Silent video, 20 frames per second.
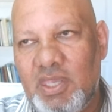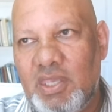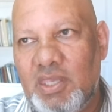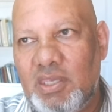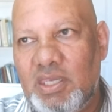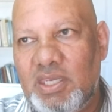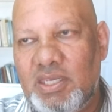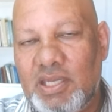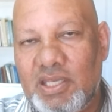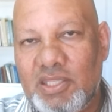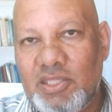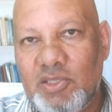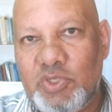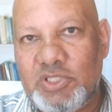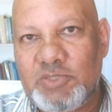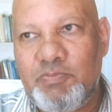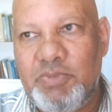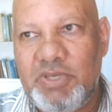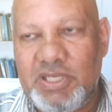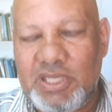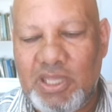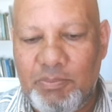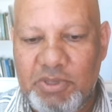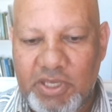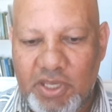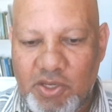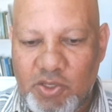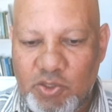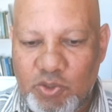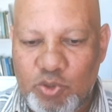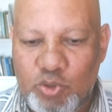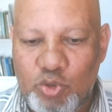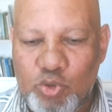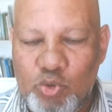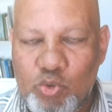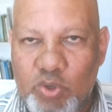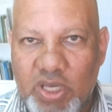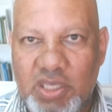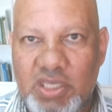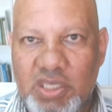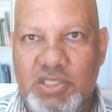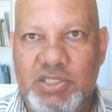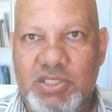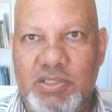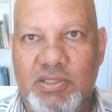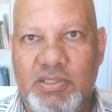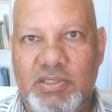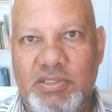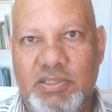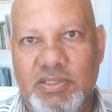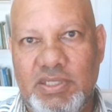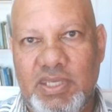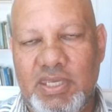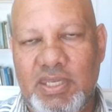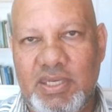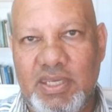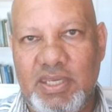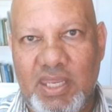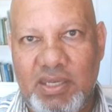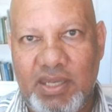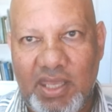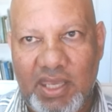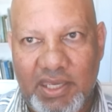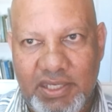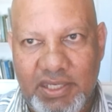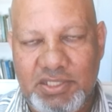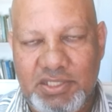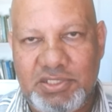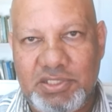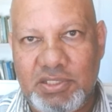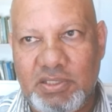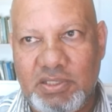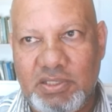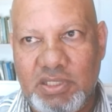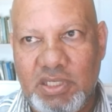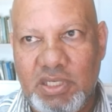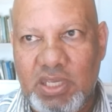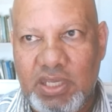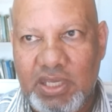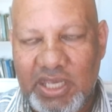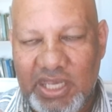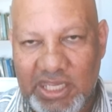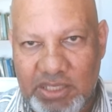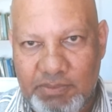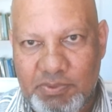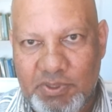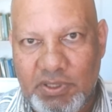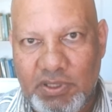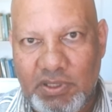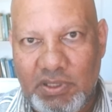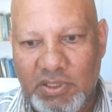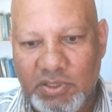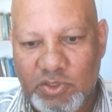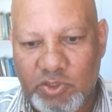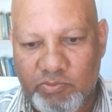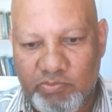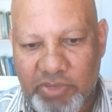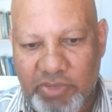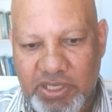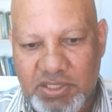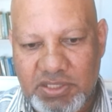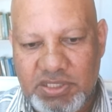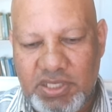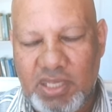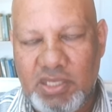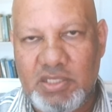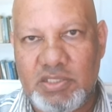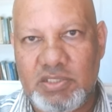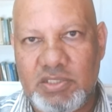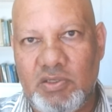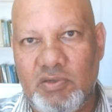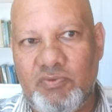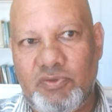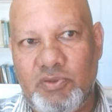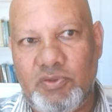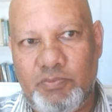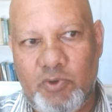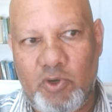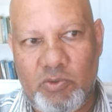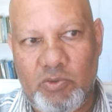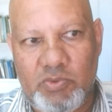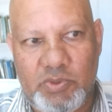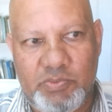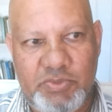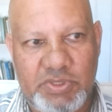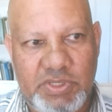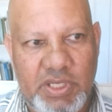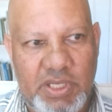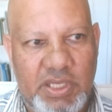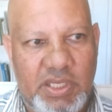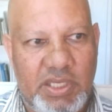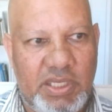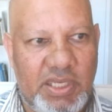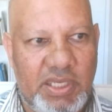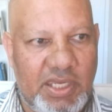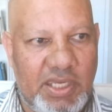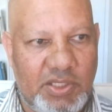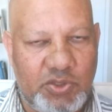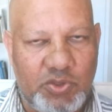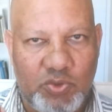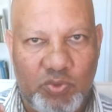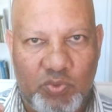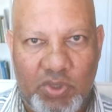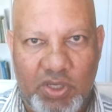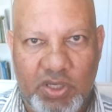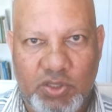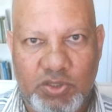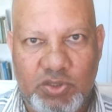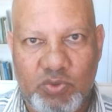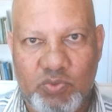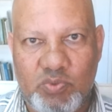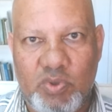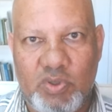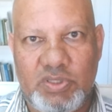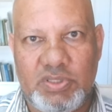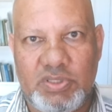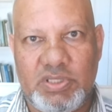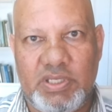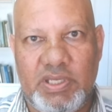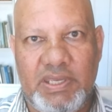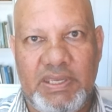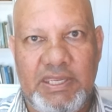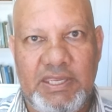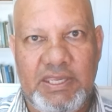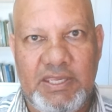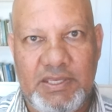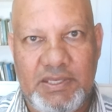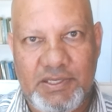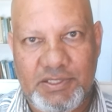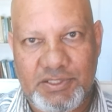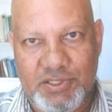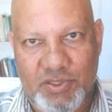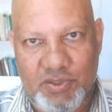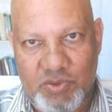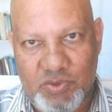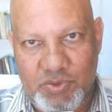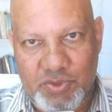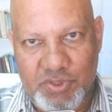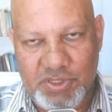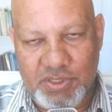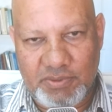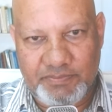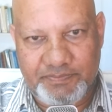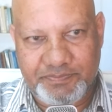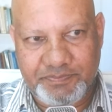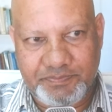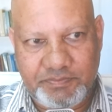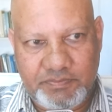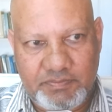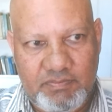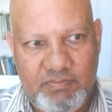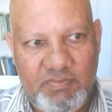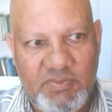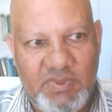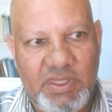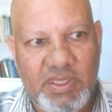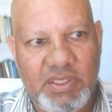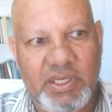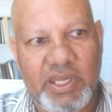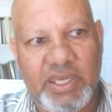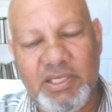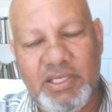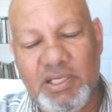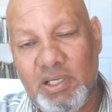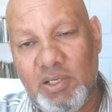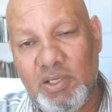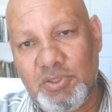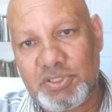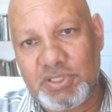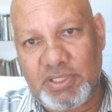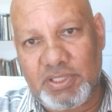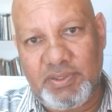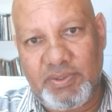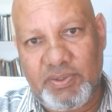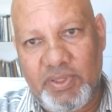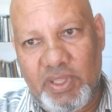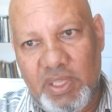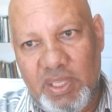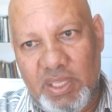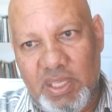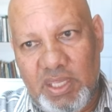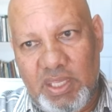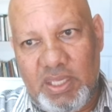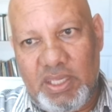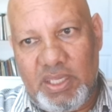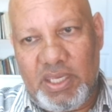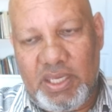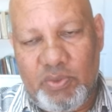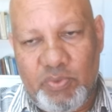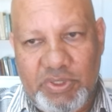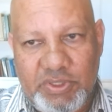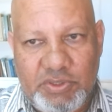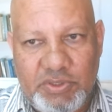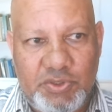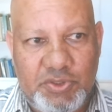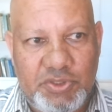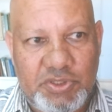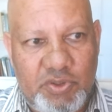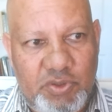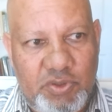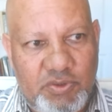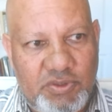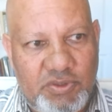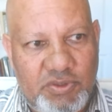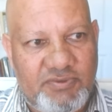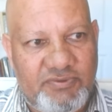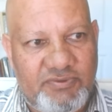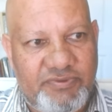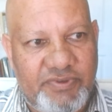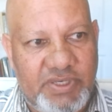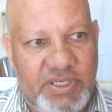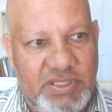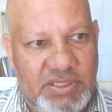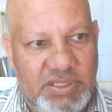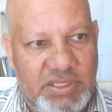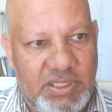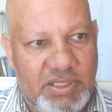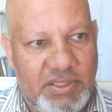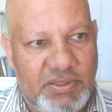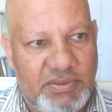In other words, becoming a true agent, an agent able to make sense of the problems and to work towards a solution. Now, in closure, I want to show you this verse here,